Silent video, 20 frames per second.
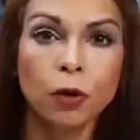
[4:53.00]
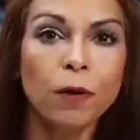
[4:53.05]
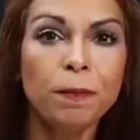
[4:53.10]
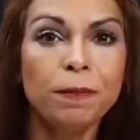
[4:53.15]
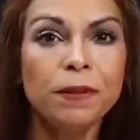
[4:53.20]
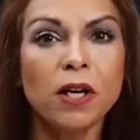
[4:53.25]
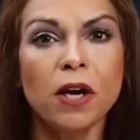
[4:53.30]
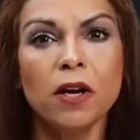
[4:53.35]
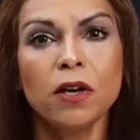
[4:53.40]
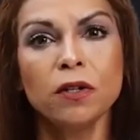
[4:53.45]

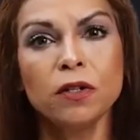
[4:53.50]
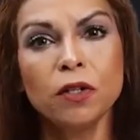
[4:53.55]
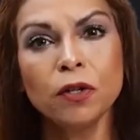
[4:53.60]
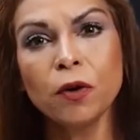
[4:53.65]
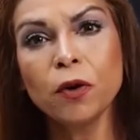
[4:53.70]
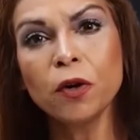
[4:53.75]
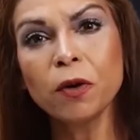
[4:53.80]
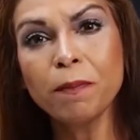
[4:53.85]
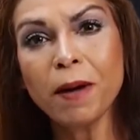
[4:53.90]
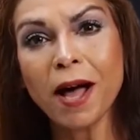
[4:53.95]
Crypto
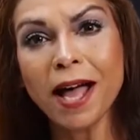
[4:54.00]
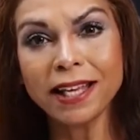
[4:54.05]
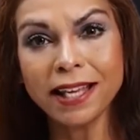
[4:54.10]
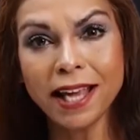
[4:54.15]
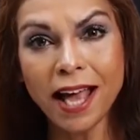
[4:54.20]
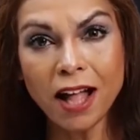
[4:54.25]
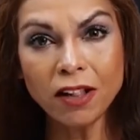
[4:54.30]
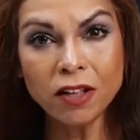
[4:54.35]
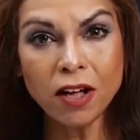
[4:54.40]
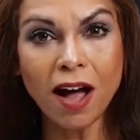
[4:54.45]
talk
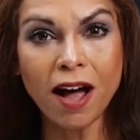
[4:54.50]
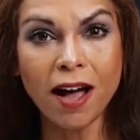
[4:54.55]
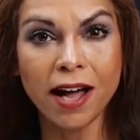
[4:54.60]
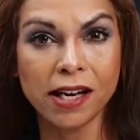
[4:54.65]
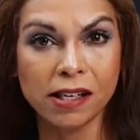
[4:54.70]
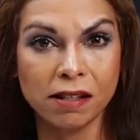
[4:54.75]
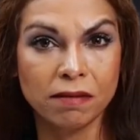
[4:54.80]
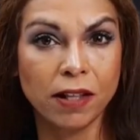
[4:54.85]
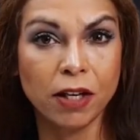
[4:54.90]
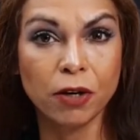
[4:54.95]
by
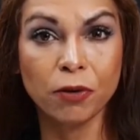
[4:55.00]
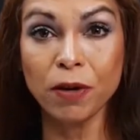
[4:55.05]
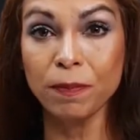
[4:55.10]
Kalkine.